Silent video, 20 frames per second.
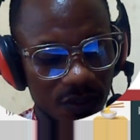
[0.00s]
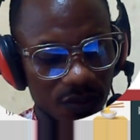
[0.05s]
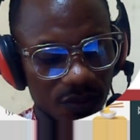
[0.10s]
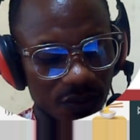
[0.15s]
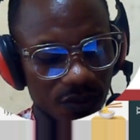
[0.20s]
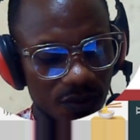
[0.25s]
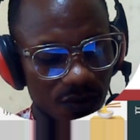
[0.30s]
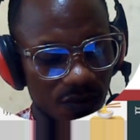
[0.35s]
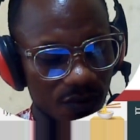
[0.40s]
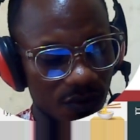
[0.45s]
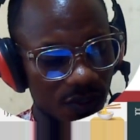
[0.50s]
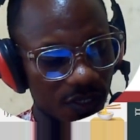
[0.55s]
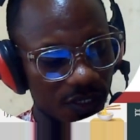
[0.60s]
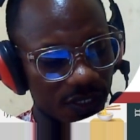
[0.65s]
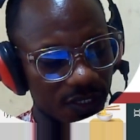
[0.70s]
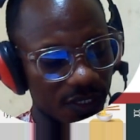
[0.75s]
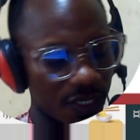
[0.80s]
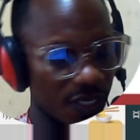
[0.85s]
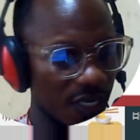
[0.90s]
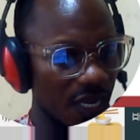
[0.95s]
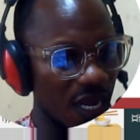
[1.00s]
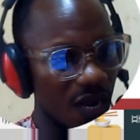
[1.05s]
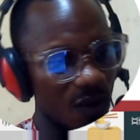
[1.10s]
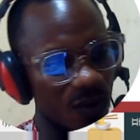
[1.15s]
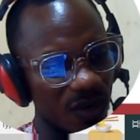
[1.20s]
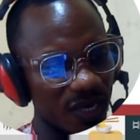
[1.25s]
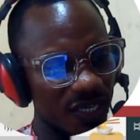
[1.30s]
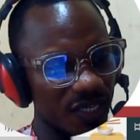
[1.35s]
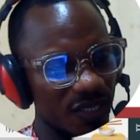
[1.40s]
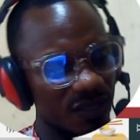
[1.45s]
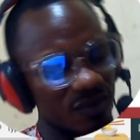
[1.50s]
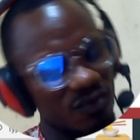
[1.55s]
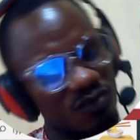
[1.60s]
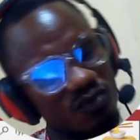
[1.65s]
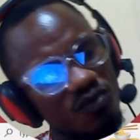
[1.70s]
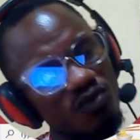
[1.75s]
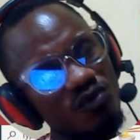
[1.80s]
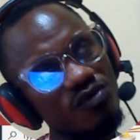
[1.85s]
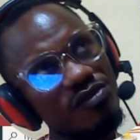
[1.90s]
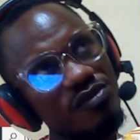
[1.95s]
So let's say hourly
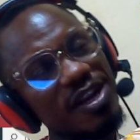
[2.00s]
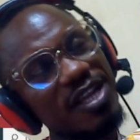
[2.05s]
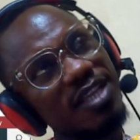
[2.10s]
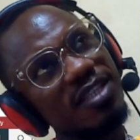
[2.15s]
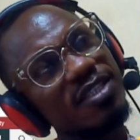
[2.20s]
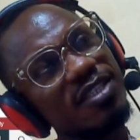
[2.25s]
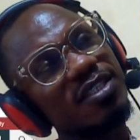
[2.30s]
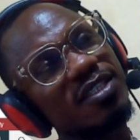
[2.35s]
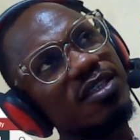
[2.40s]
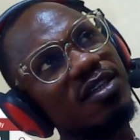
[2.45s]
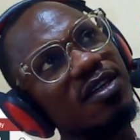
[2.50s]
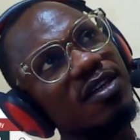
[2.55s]
rate.